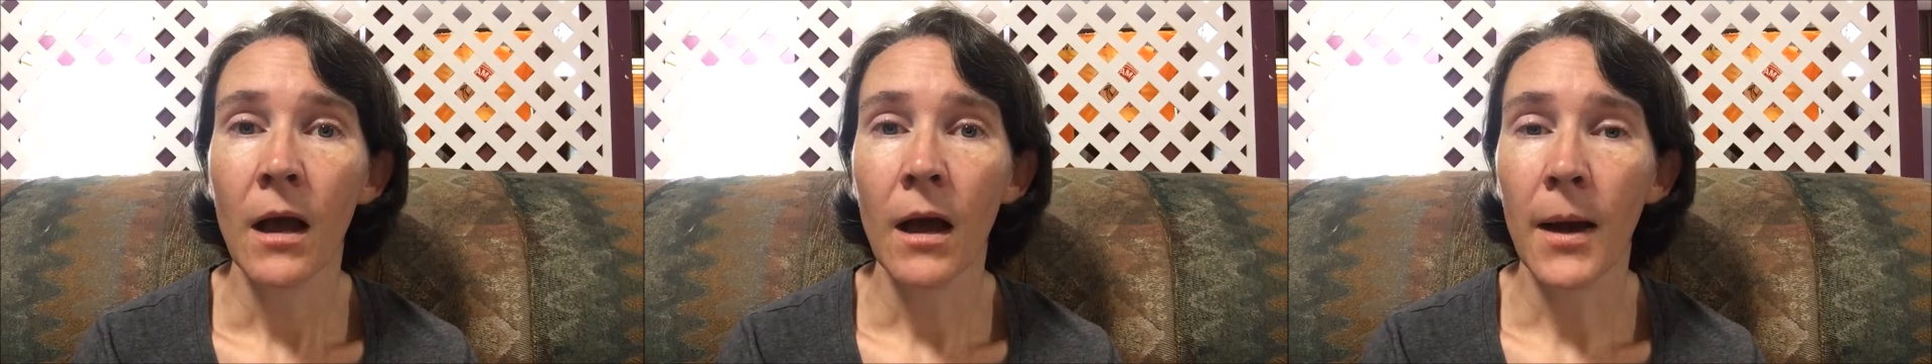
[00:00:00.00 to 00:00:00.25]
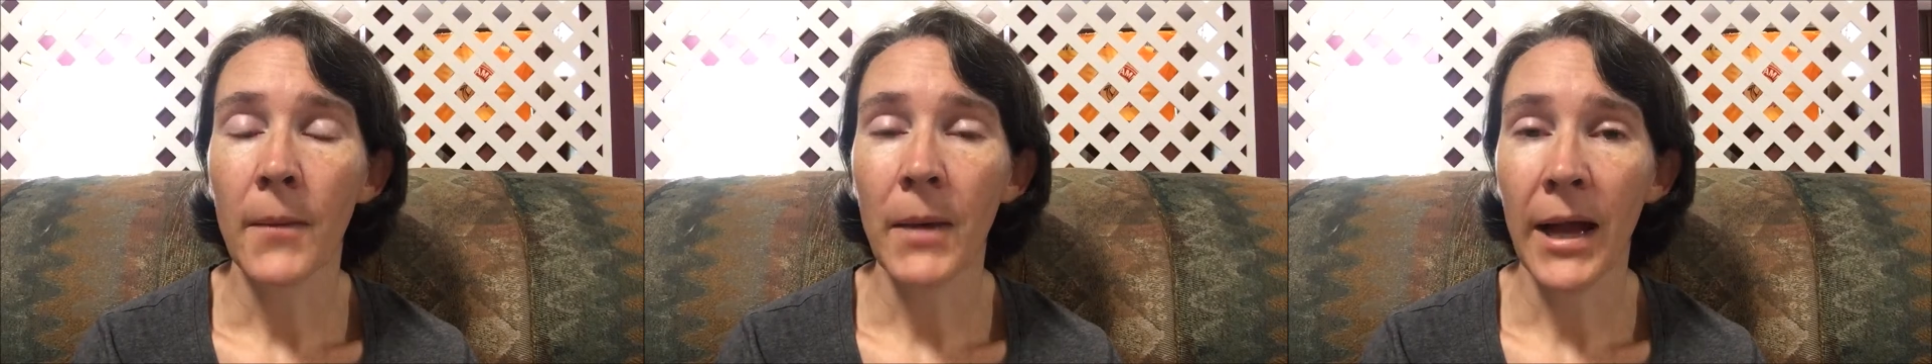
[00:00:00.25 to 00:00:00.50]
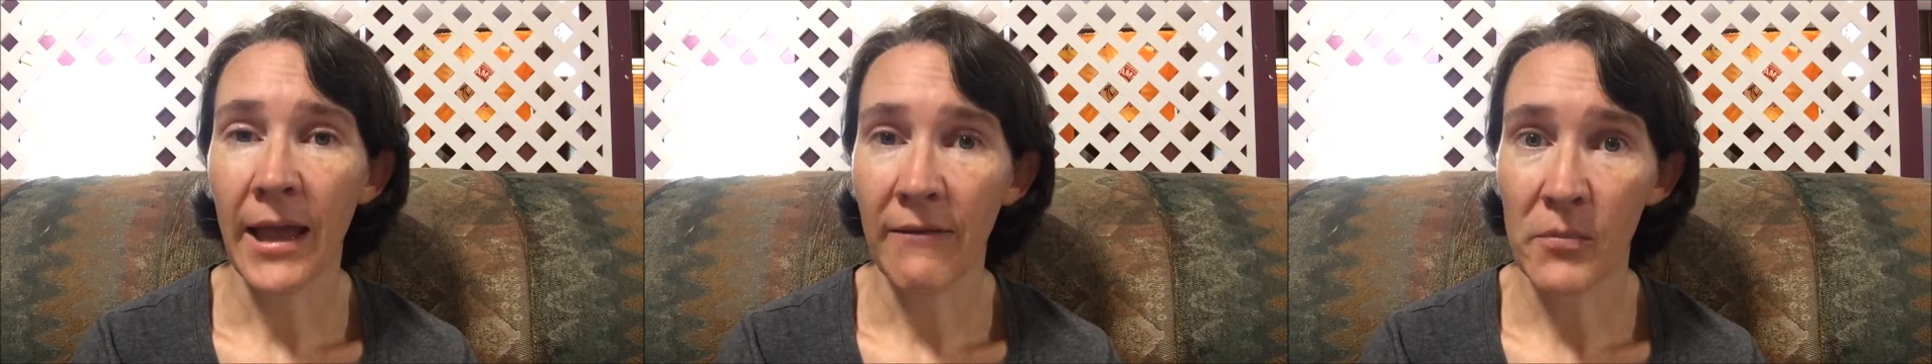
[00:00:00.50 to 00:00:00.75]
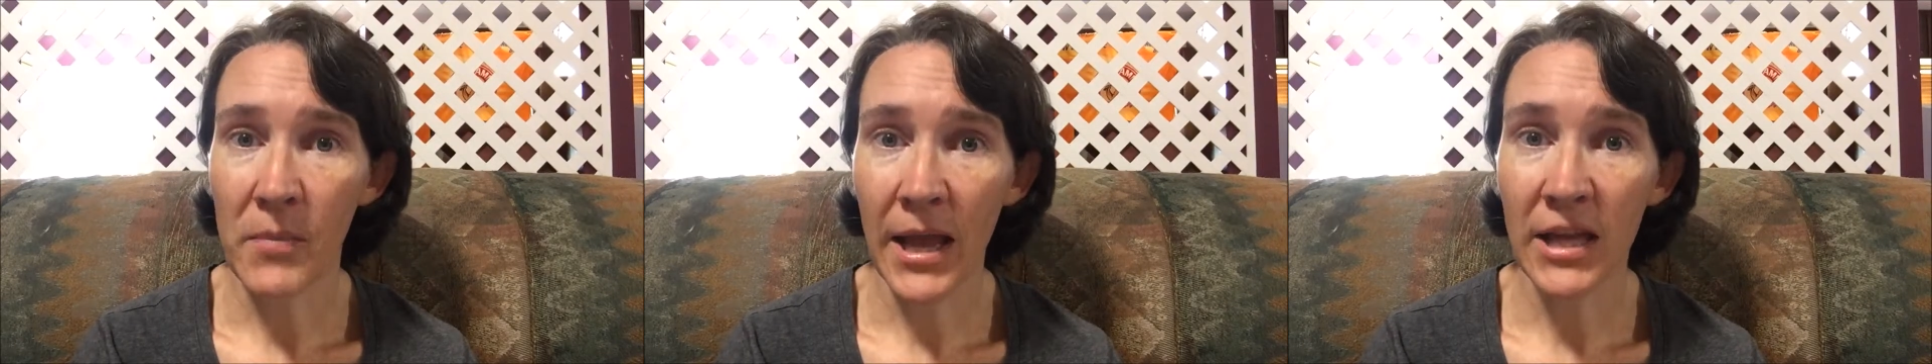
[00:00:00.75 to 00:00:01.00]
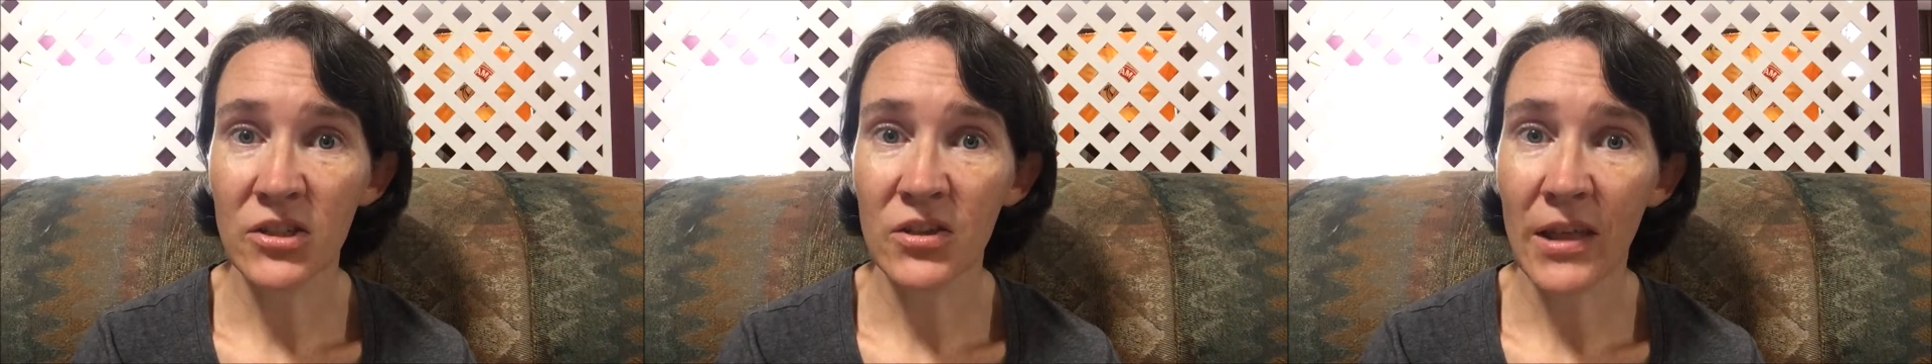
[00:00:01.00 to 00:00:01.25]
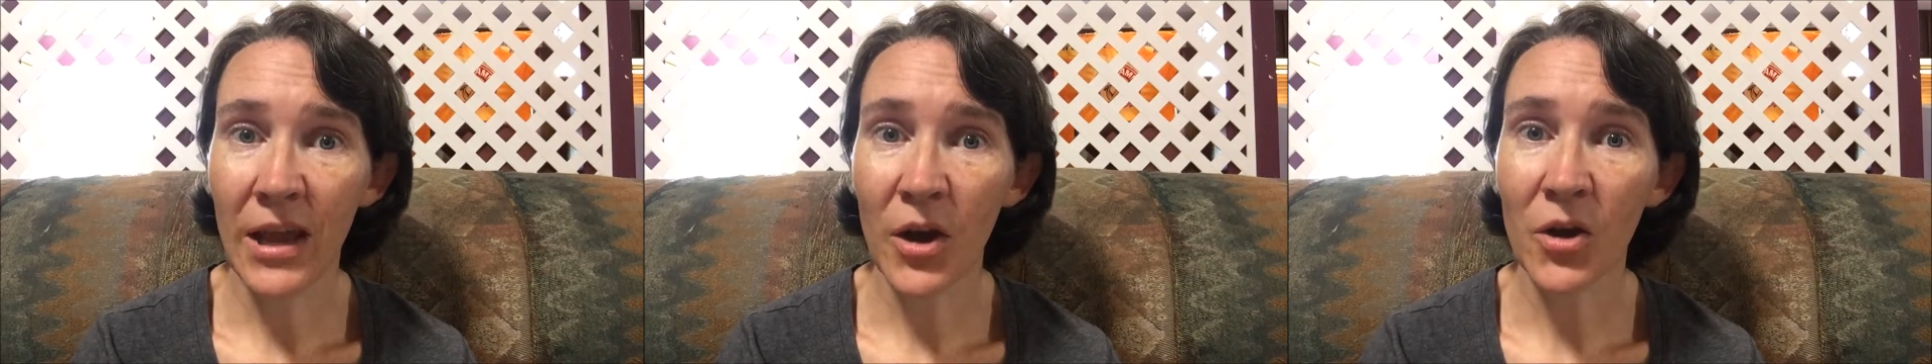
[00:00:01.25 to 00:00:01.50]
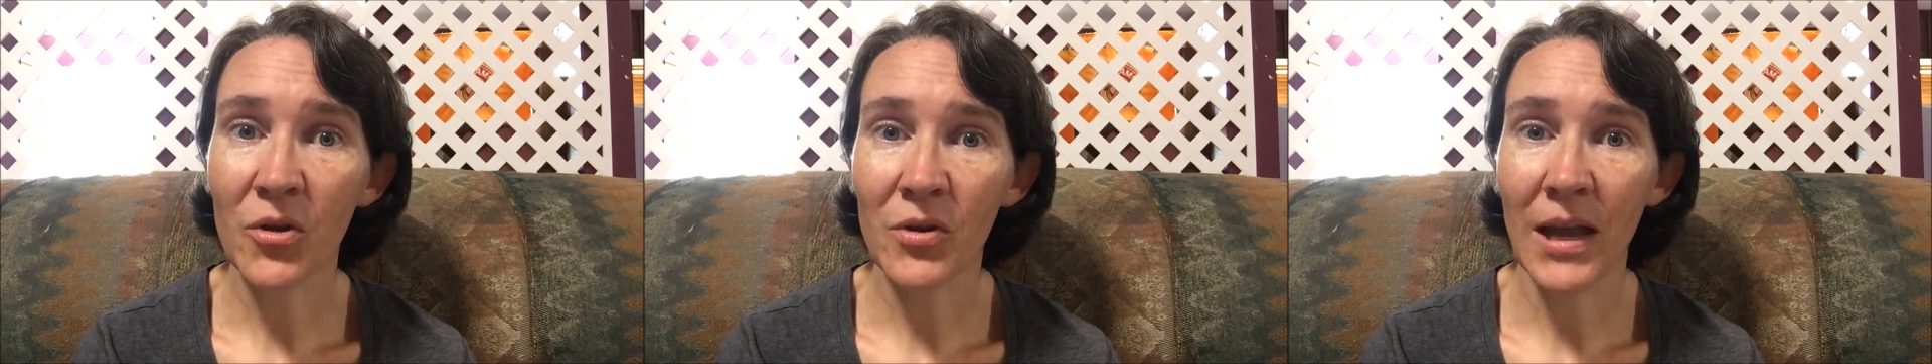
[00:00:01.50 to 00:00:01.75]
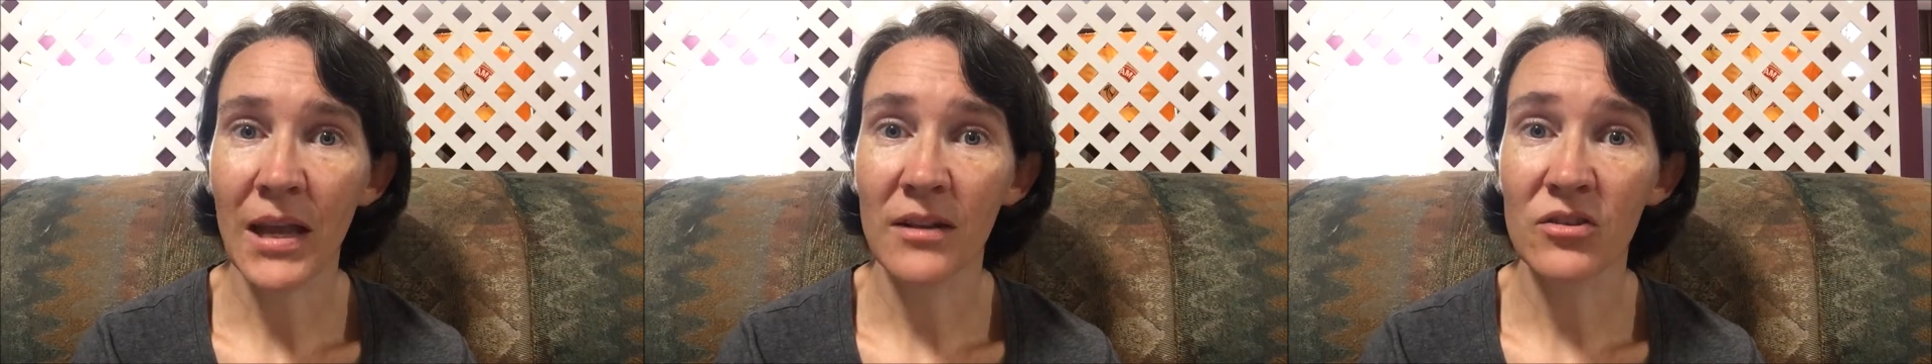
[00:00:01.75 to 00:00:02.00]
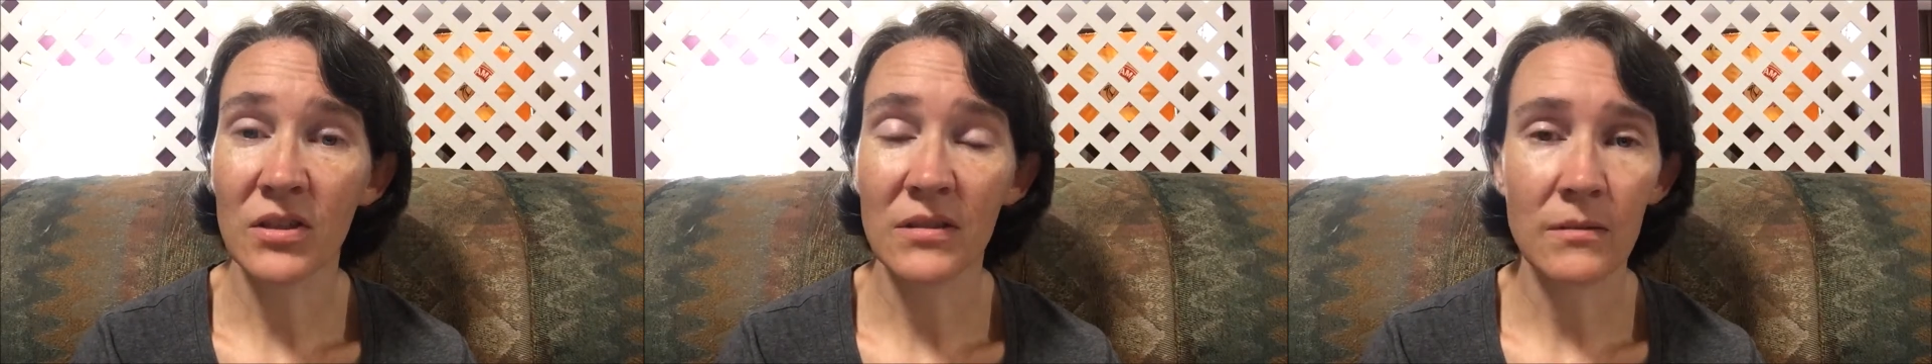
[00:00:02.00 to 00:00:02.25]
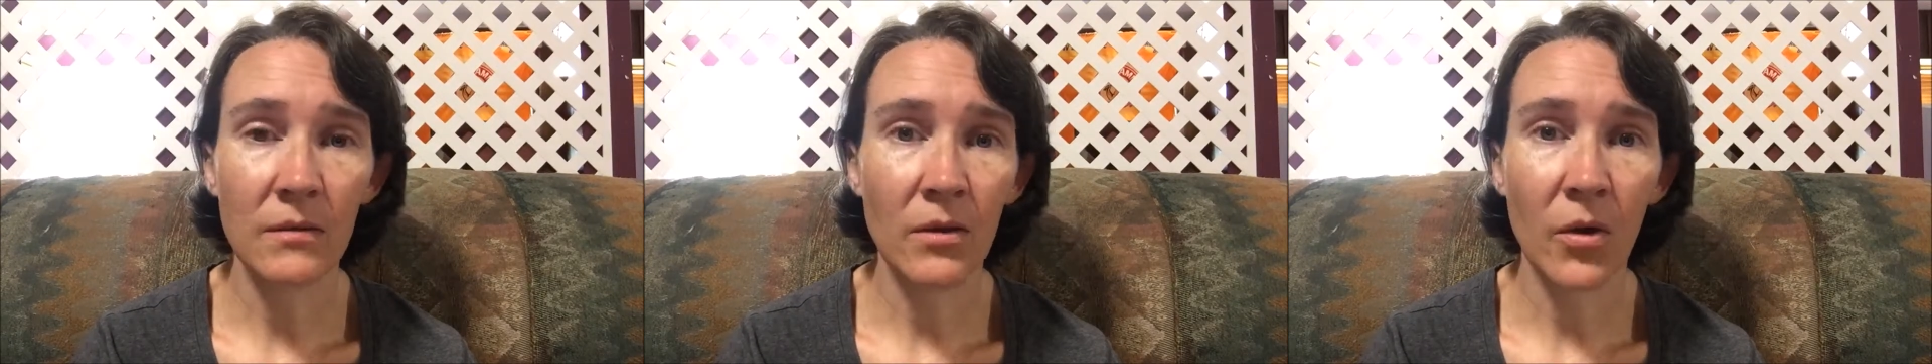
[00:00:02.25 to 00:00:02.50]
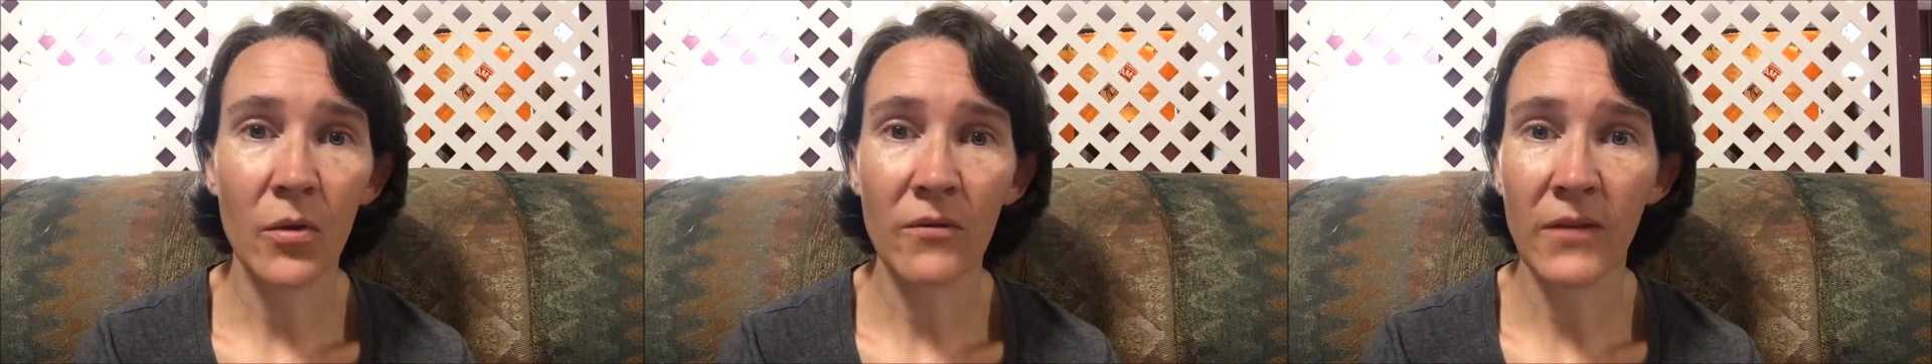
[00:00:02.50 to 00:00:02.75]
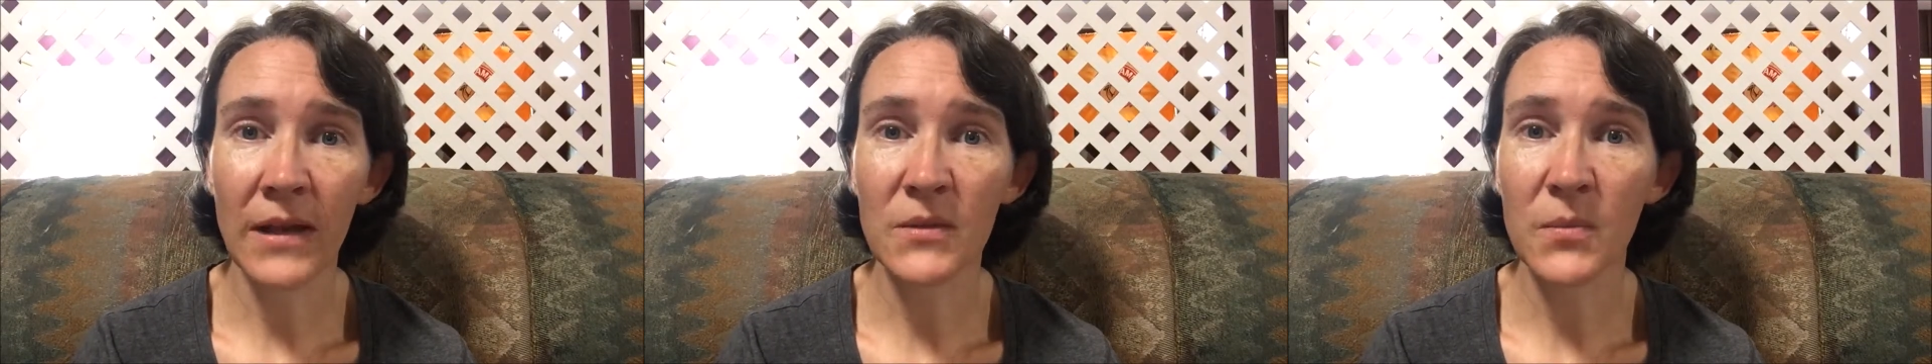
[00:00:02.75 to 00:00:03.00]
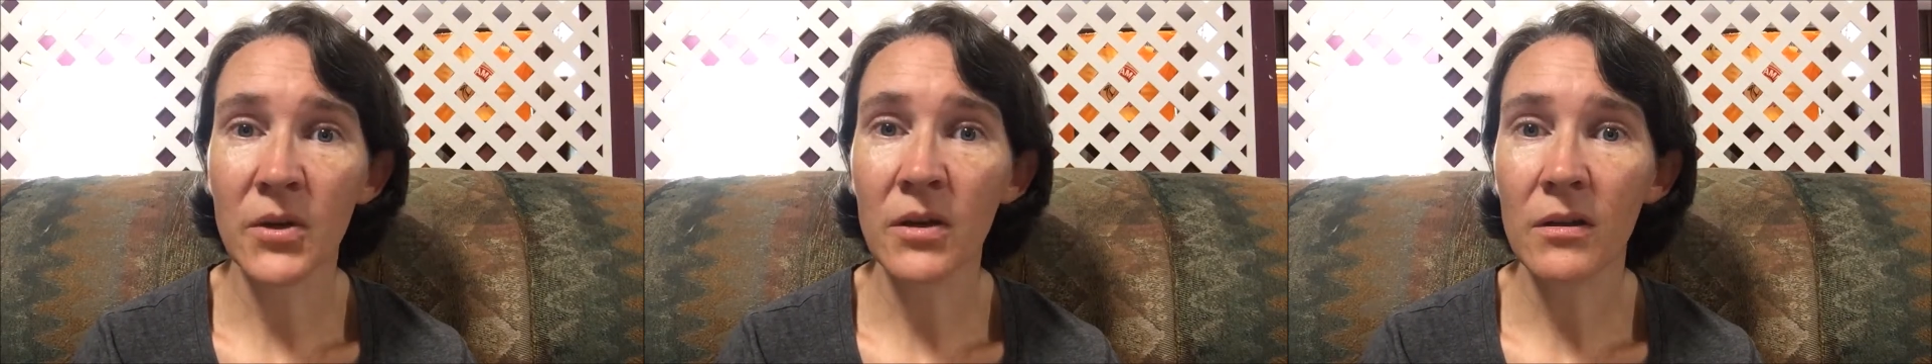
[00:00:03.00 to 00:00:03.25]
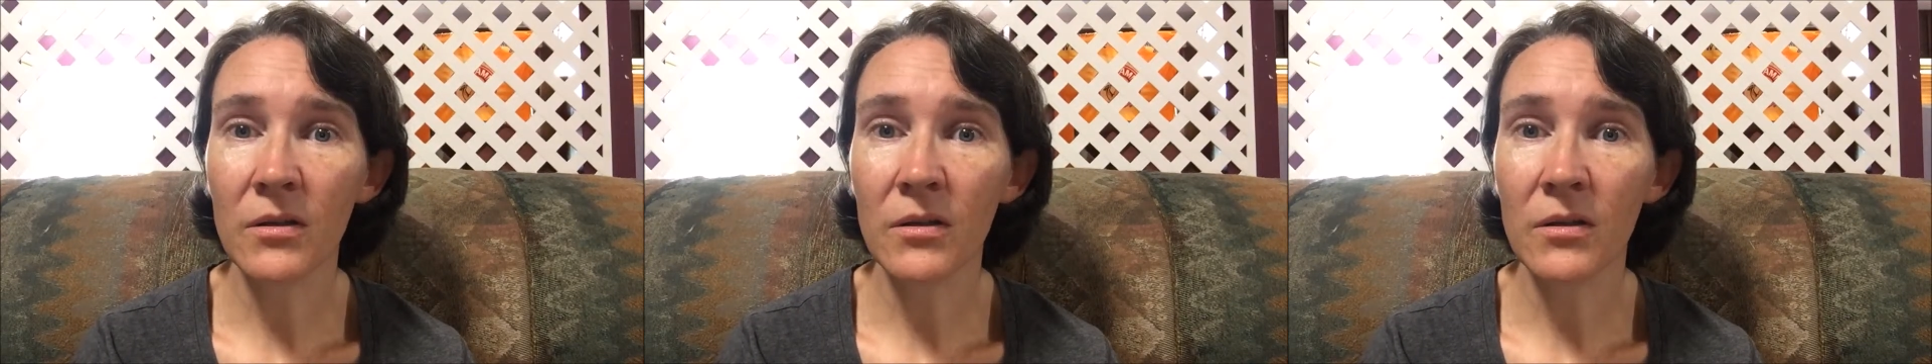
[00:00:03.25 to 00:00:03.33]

Um, I have a page there. Create. Just go to Facebook.